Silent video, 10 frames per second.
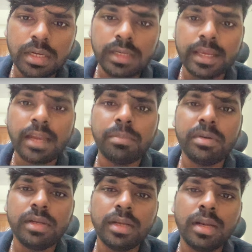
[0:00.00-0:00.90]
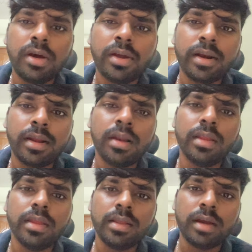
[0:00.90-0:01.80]
It can be nil or null,
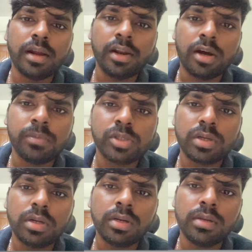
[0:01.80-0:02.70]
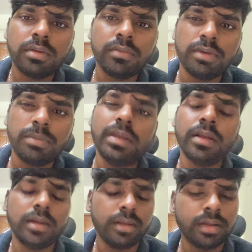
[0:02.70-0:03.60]
and optional will
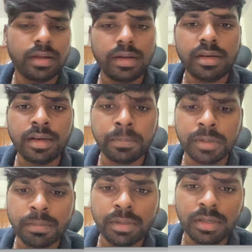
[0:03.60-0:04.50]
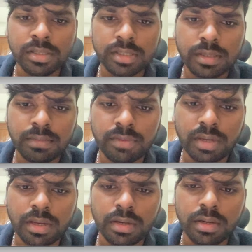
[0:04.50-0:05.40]
be in upcoming class. We
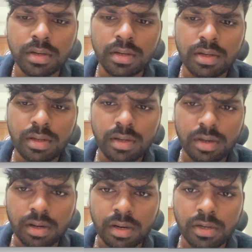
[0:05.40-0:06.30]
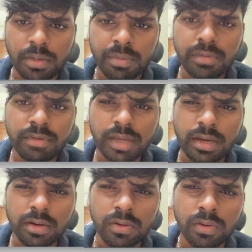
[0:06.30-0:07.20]
can topic we
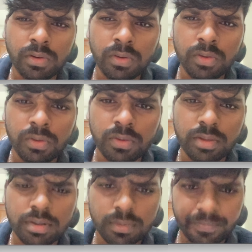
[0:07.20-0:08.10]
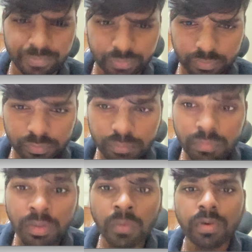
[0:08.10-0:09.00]
can go through this.
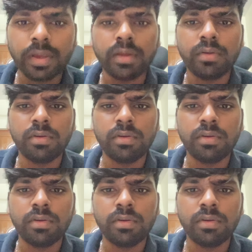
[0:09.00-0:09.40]
Okay,